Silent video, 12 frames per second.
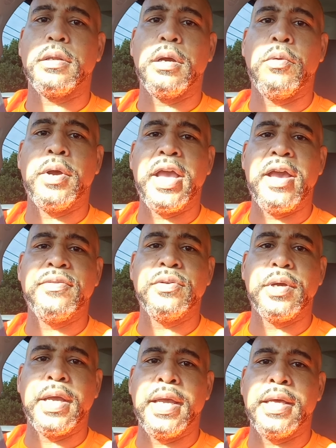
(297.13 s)
or what have
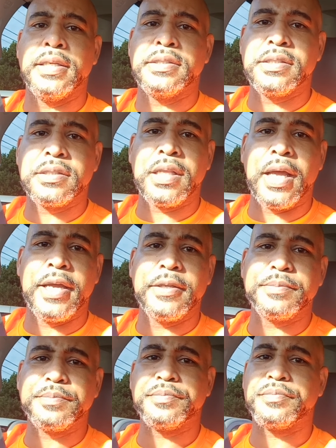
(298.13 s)
you, and it's just like,
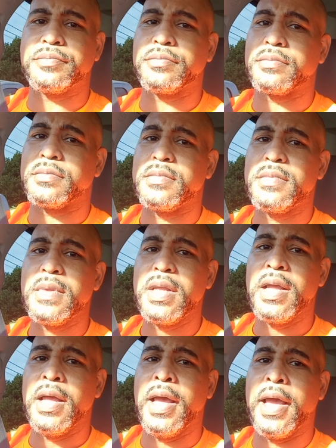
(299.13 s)

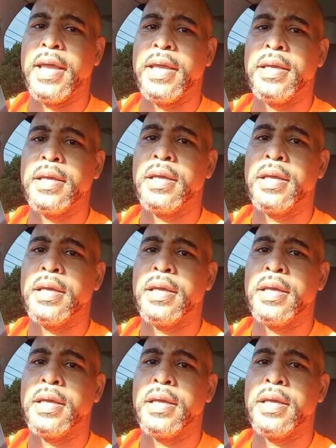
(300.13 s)
hey,